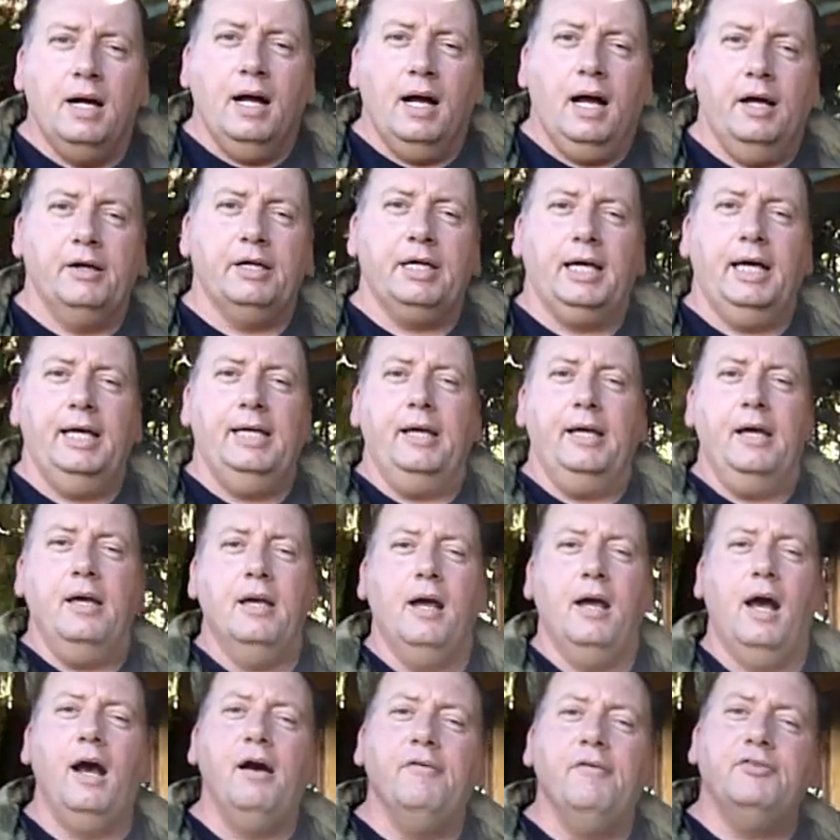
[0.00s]
Okay,
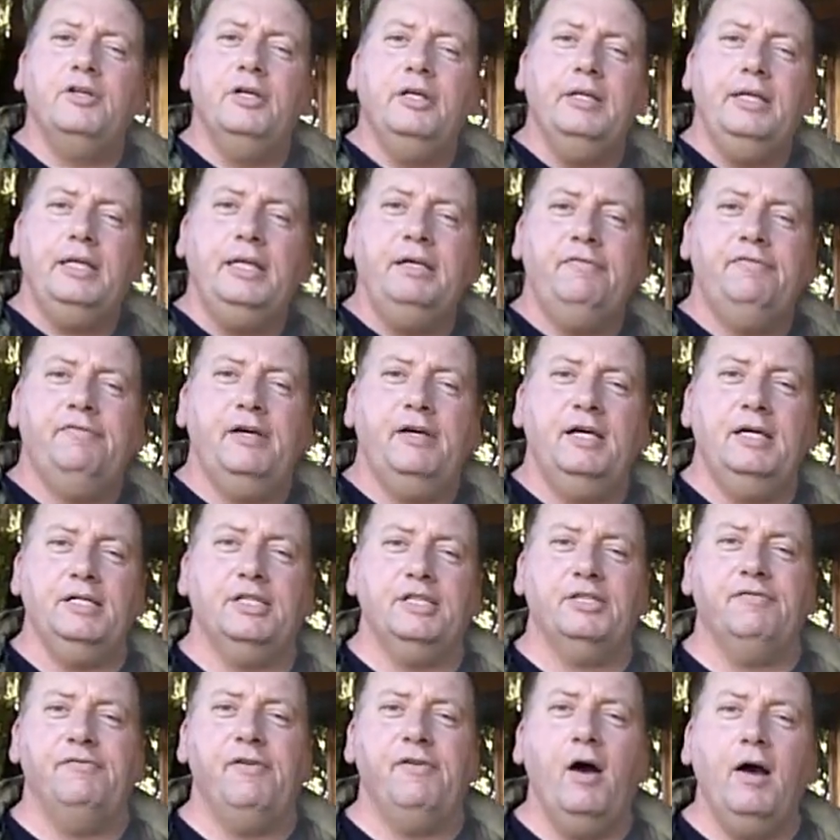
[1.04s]
after the
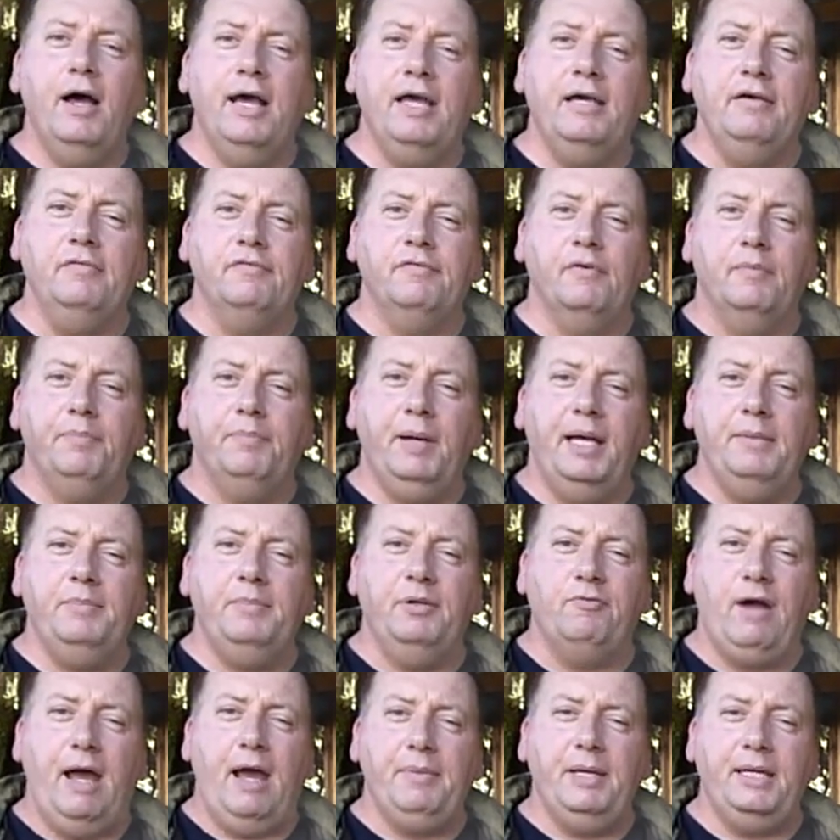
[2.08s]
first 5 baby
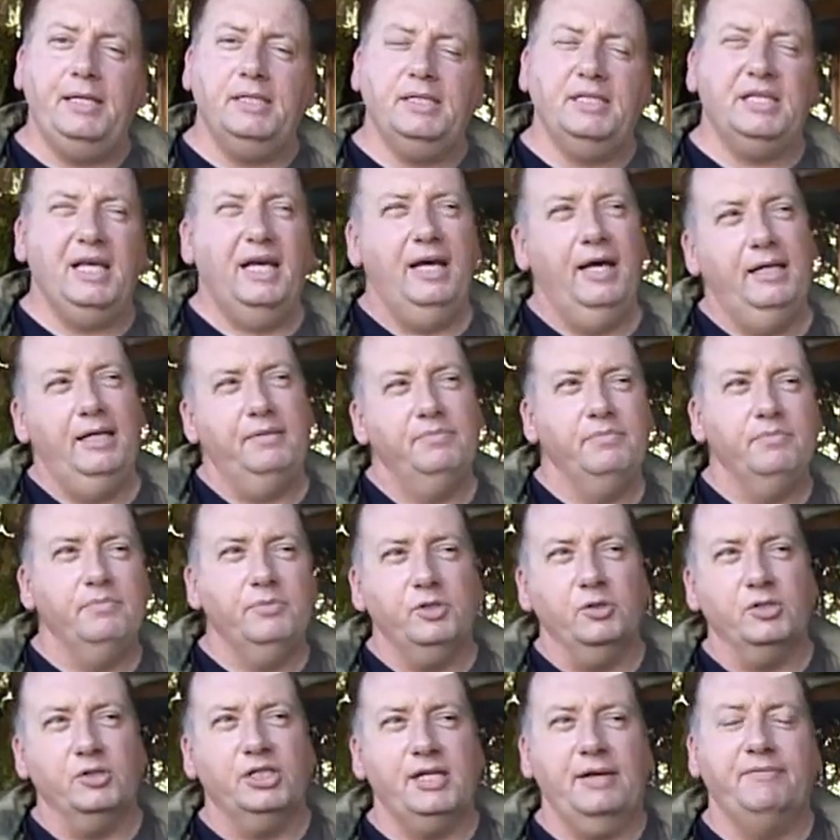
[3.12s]
rabbits,
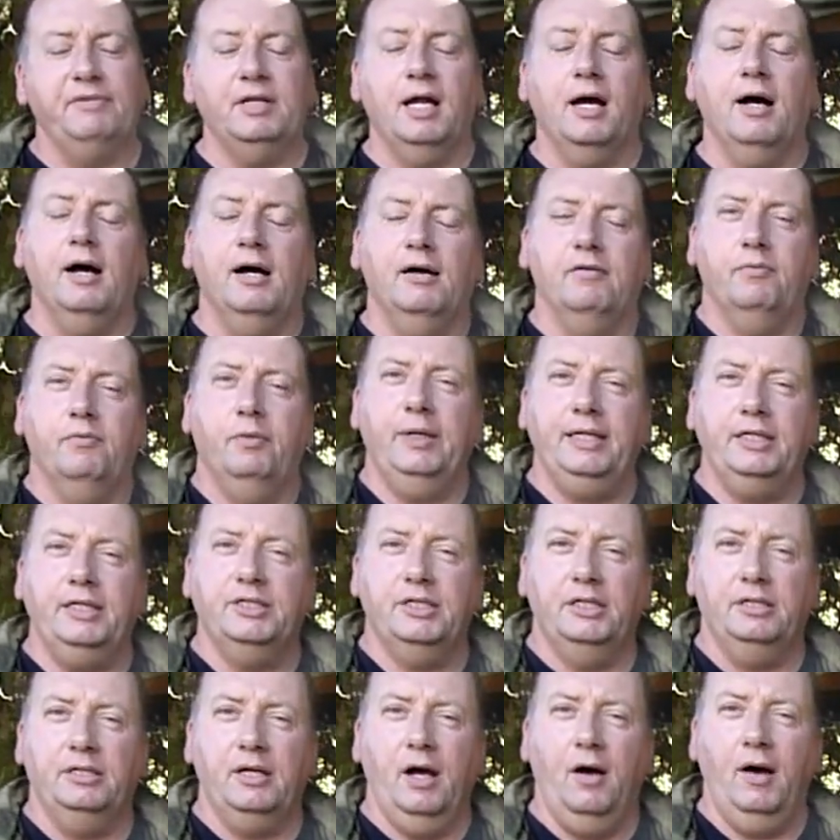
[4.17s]
sort of 7.5 weeks
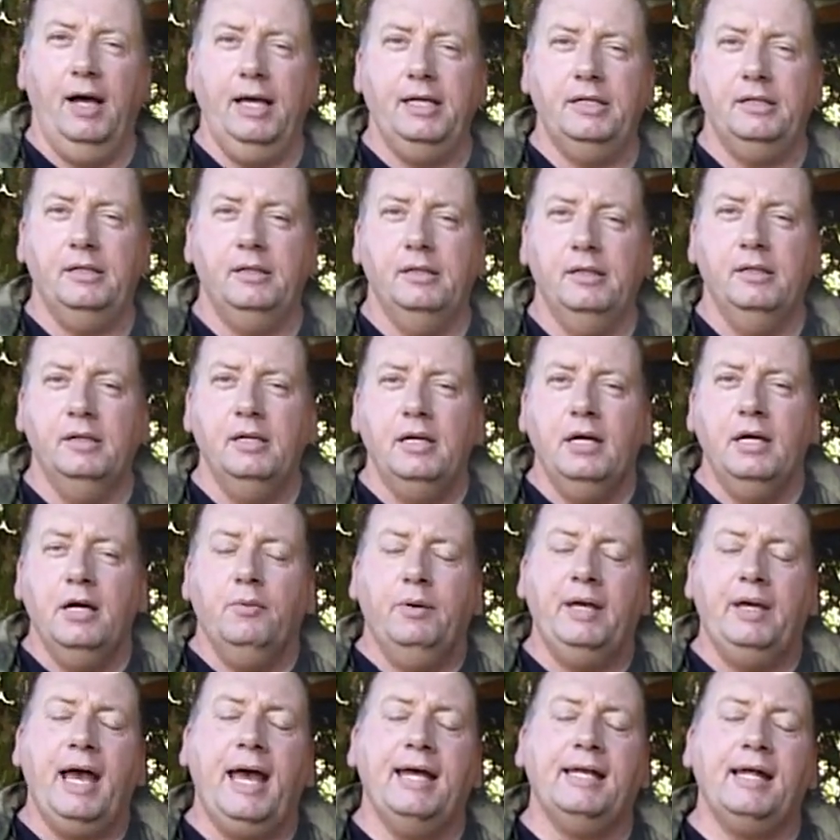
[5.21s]
had died,
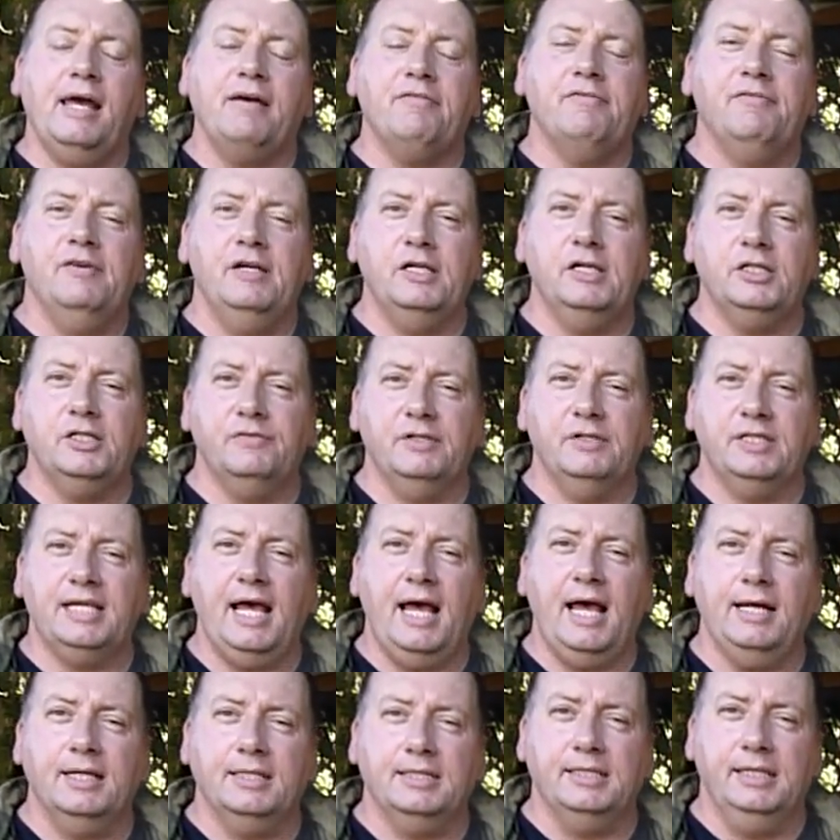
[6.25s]
we had our first
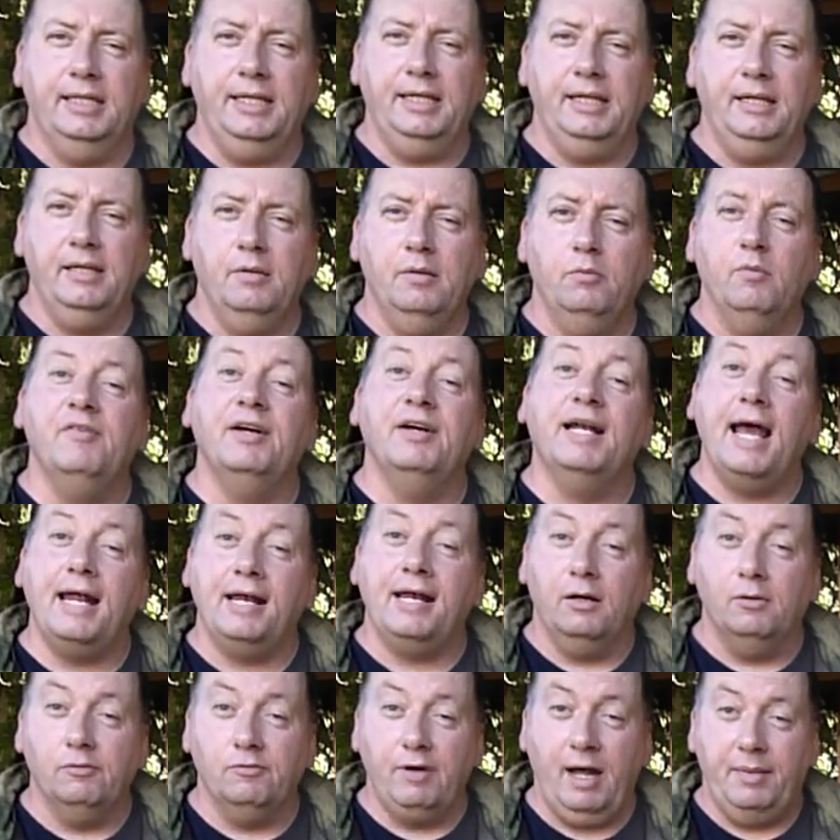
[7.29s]
fatality with an
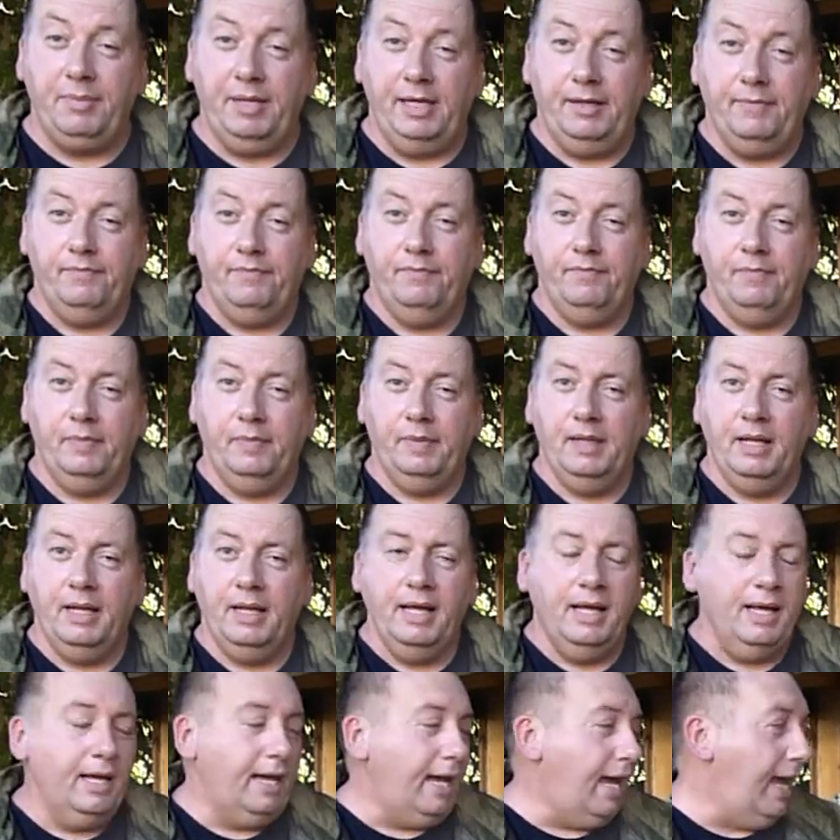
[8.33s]
adult rabbit,
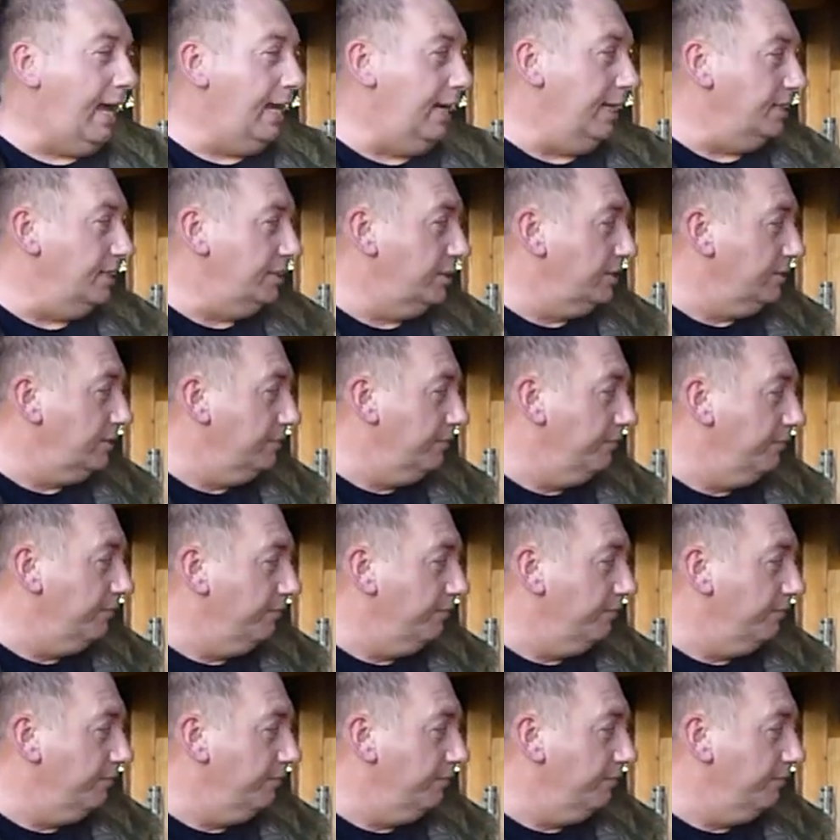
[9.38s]
Alice.